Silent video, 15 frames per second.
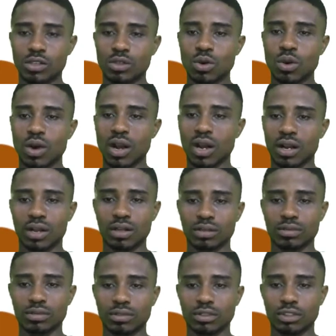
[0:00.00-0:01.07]
So
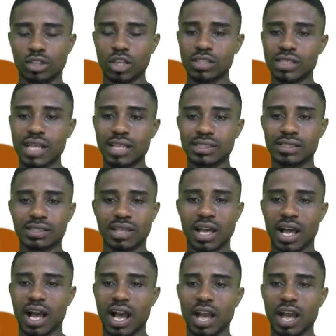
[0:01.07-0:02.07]
just as